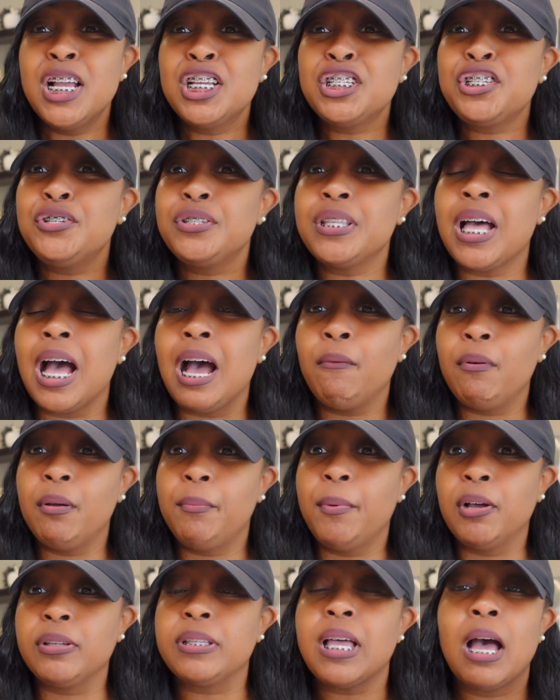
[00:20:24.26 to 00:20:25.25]
she used to always
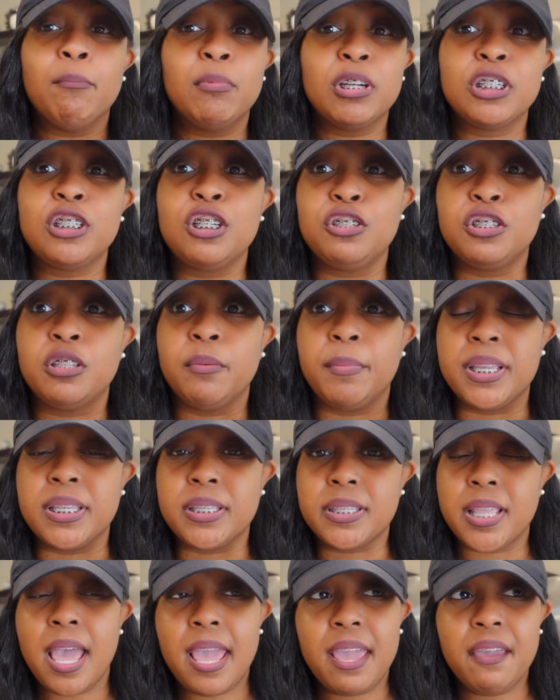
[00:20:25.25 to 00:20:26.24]
post how much she used to be
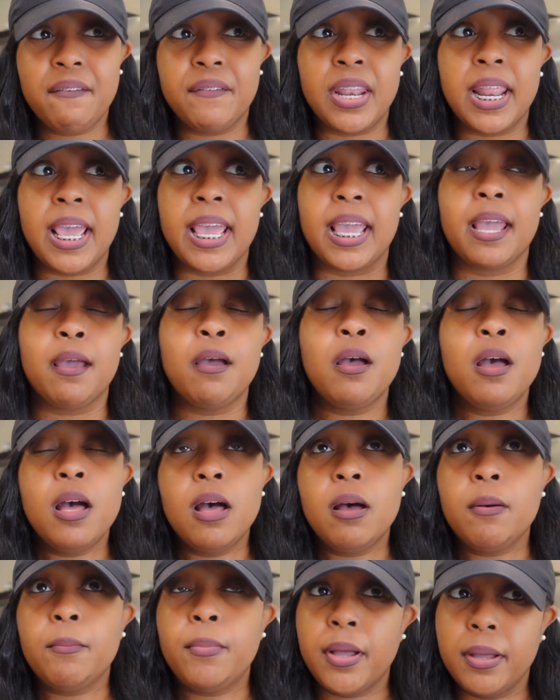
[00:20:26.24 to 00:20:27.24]
saving at
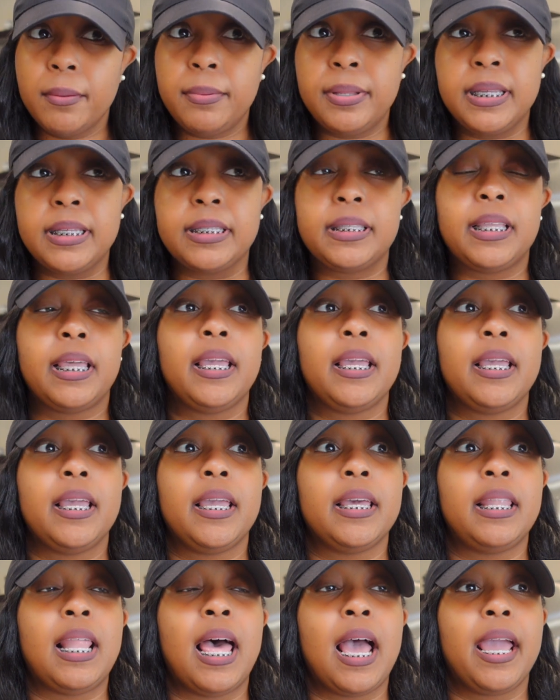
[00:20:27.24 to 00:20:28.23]
Publix
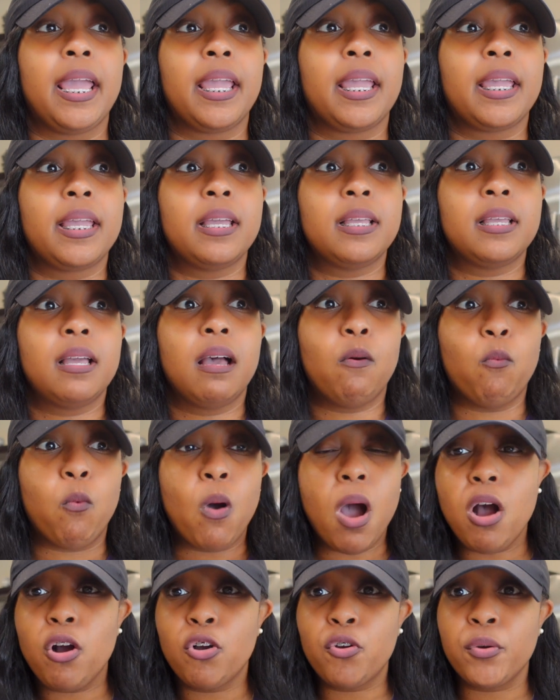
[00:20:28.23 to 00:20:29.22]
and like
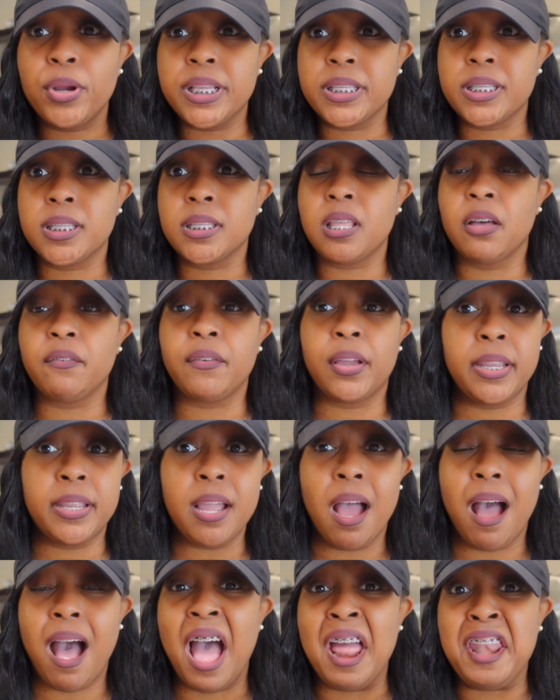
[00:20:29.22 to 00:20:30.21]
Walgreens and stuff, and
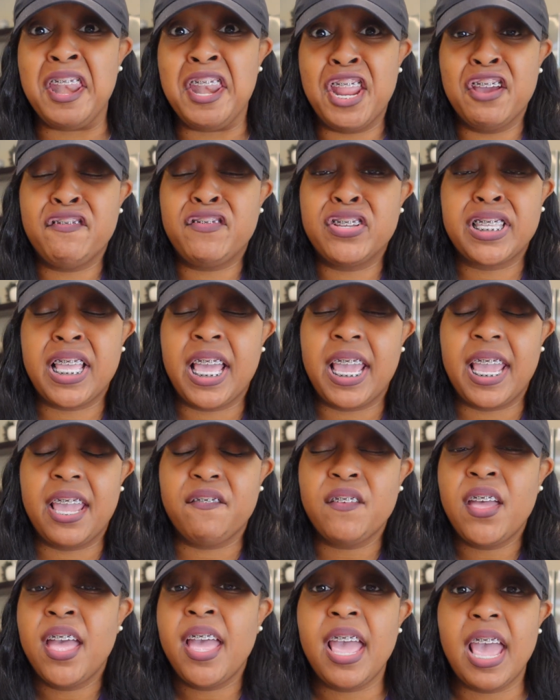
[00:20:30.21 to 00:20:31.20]
y'all, I never
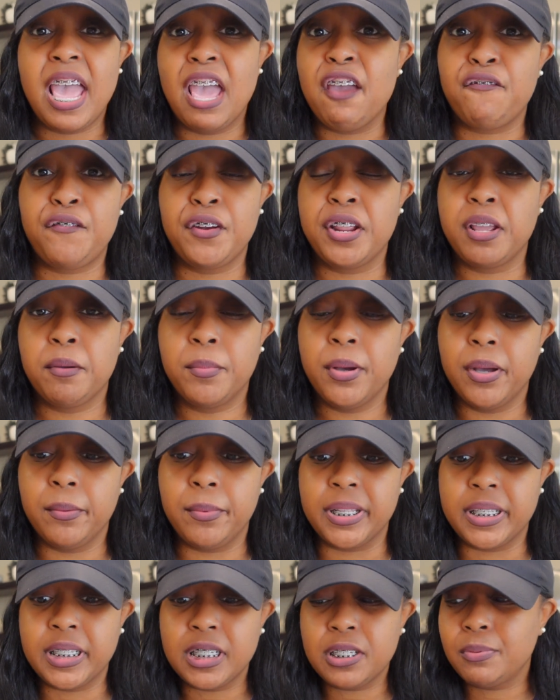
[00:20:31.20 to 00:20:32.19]
saved at freaking
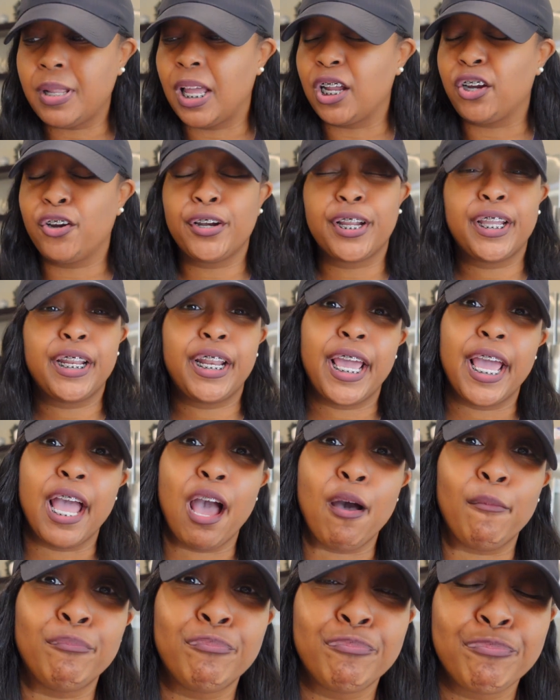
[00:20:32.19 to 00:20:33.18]
Publix. She's like, girl, get the
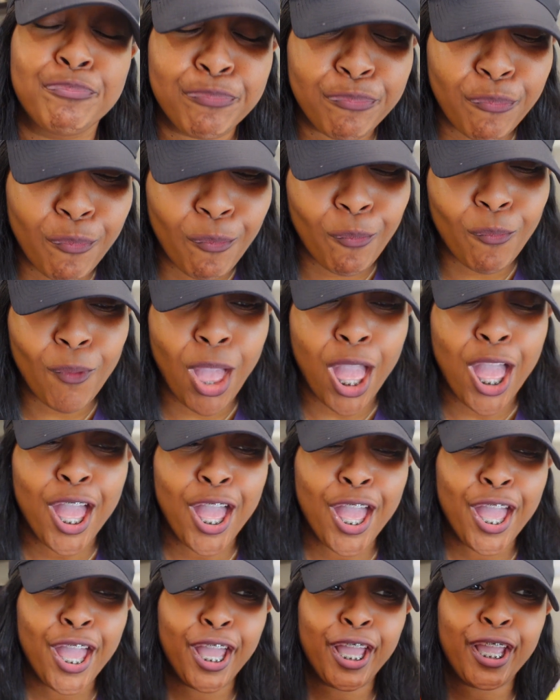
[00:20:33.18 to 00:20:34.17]
app.
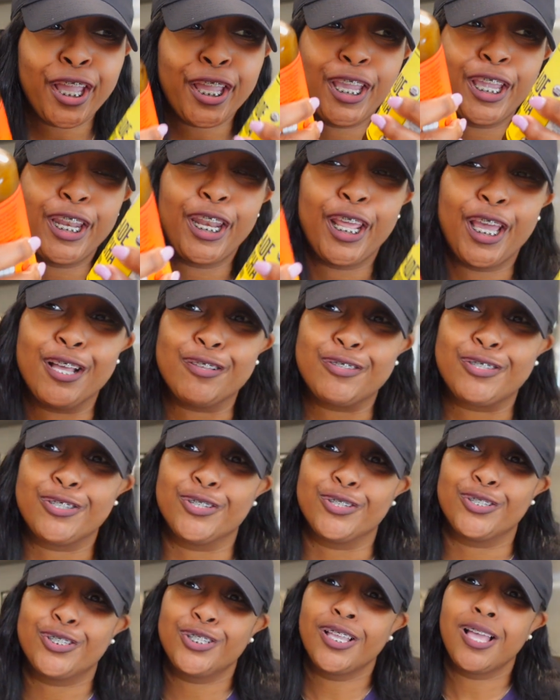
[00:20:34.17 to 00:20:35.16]
Get the app,
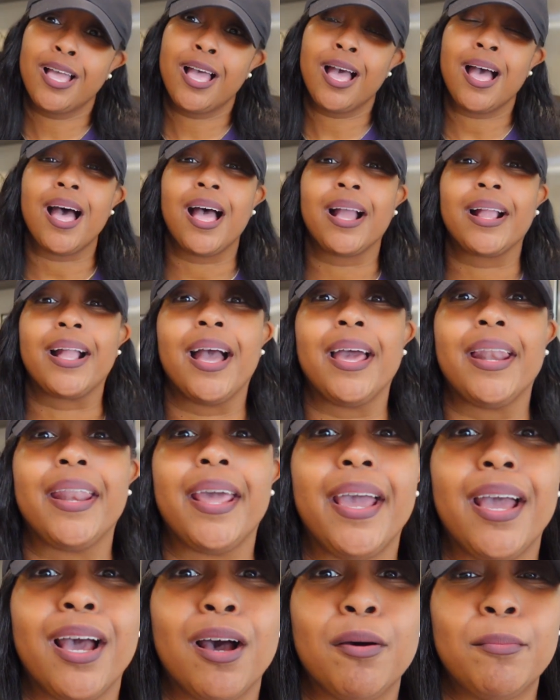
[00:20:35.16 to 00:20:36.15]
sis. I got the
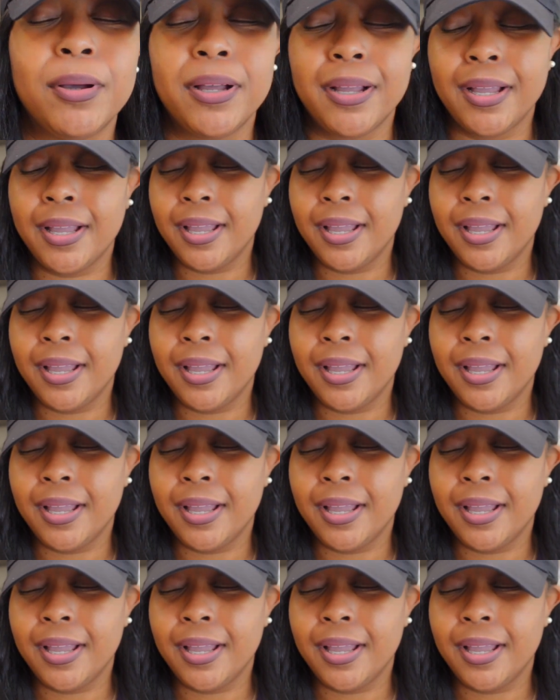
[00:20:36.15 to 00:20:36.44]
app.